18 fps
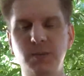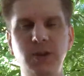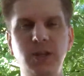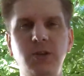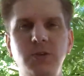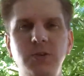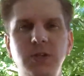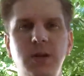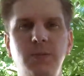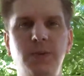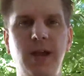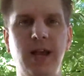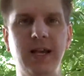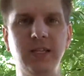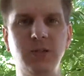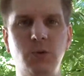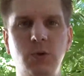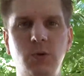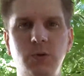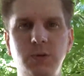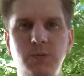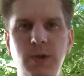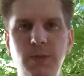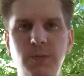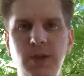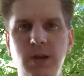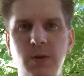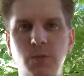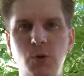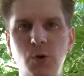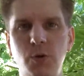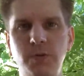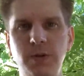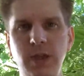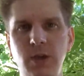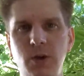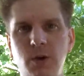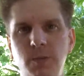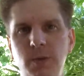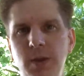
somebody using a password was maybe in a movie,